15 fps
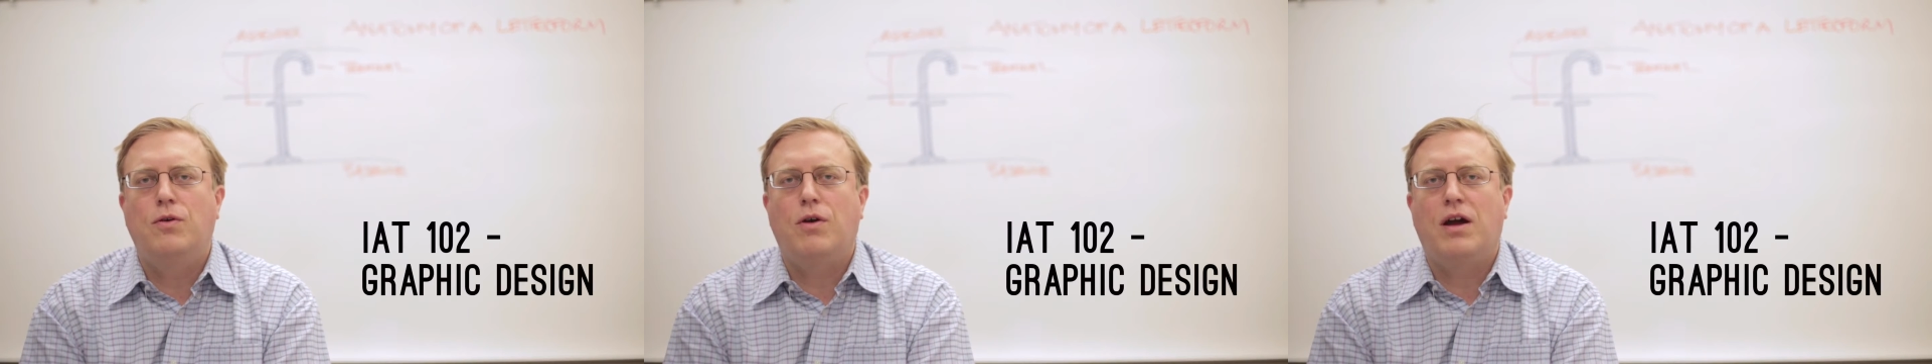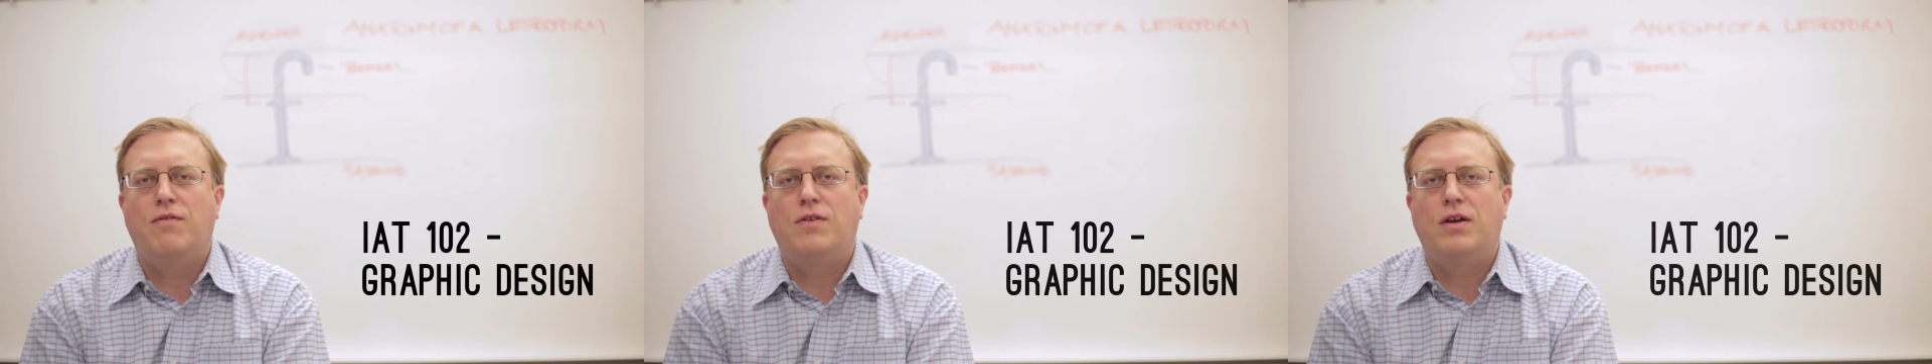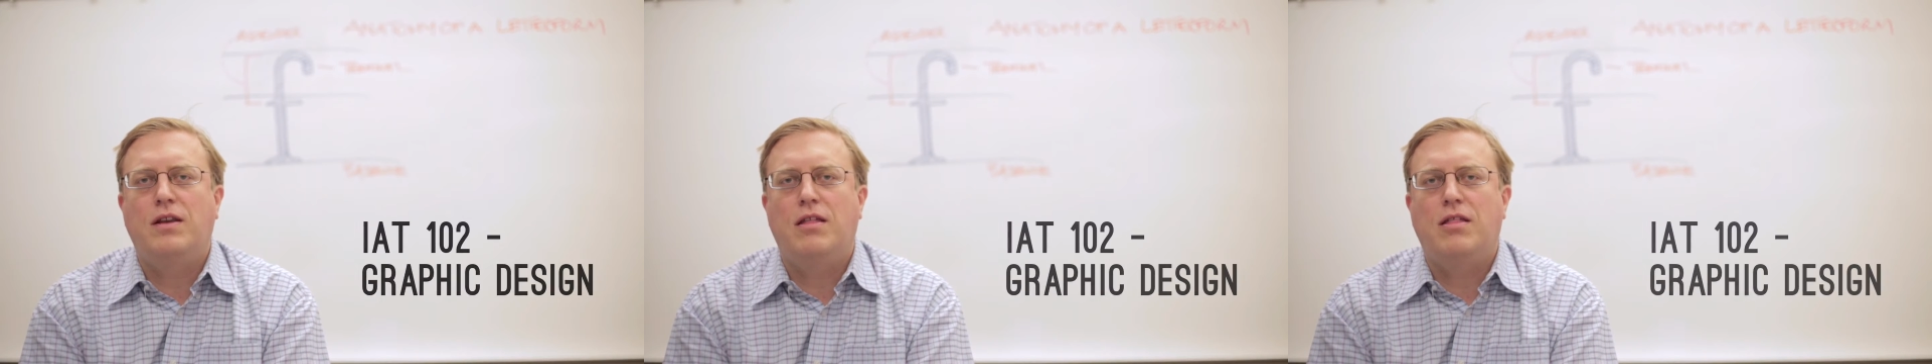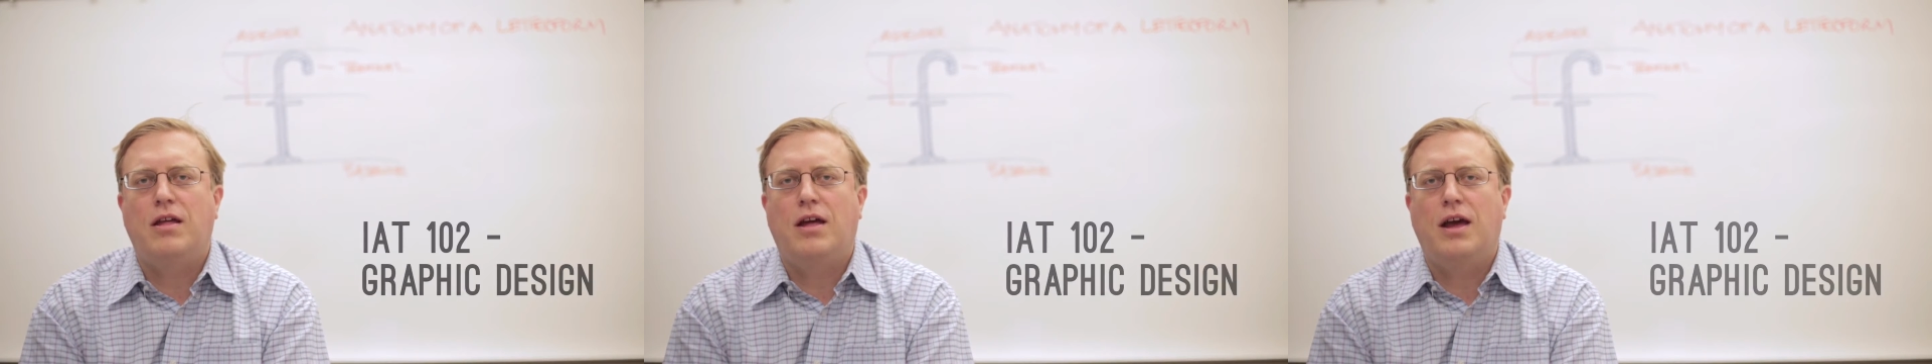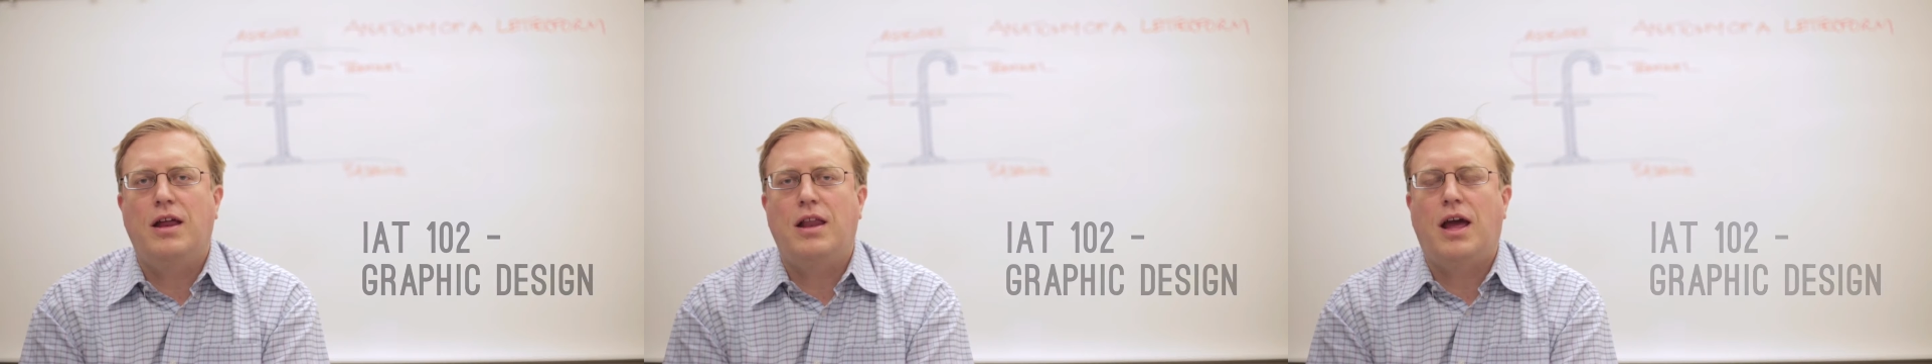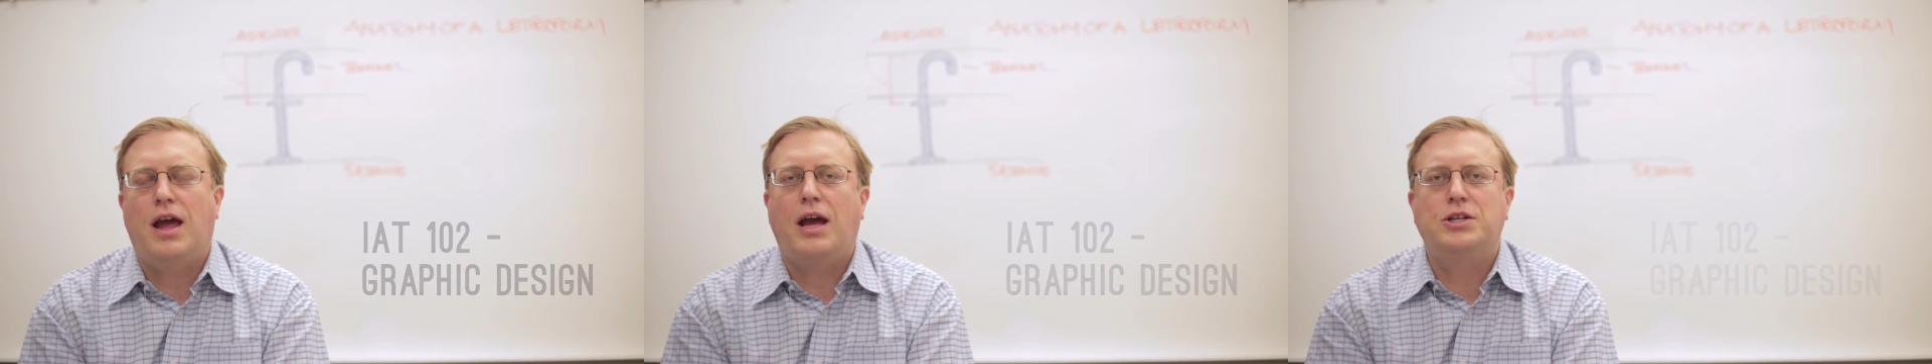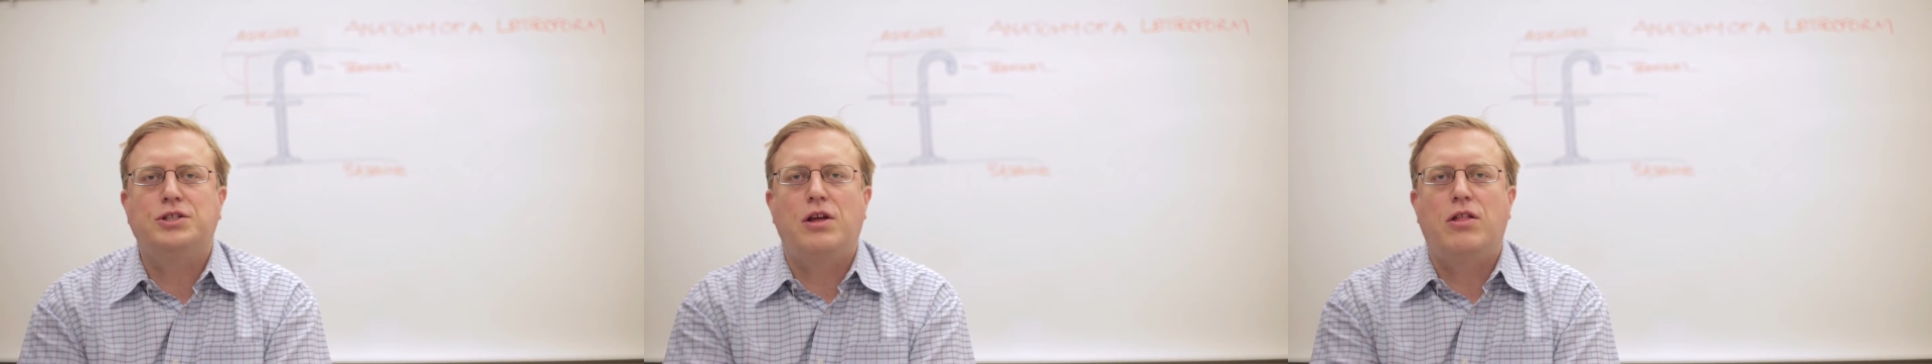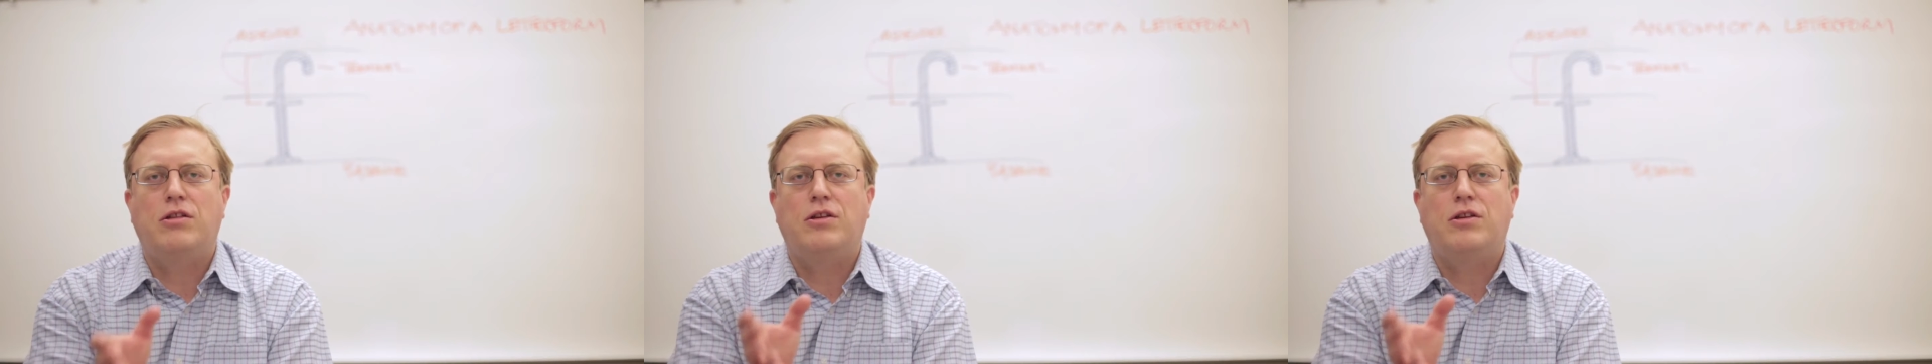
graphic design. I actually